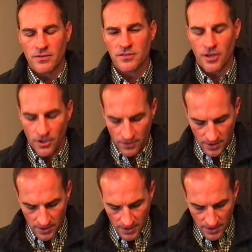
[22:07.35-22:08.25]
So
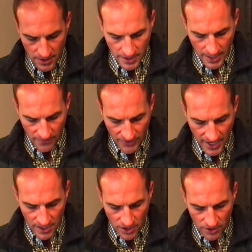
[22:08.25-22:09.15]
again,
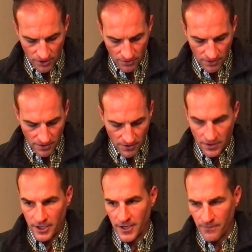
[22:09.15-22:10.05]
thank you
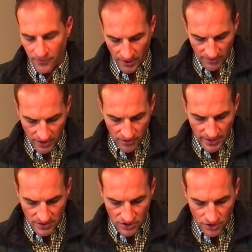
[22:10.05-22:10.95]
for everything you
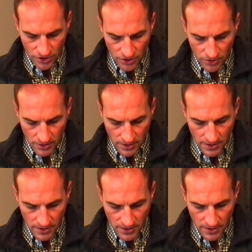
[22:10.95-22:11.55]
guys do.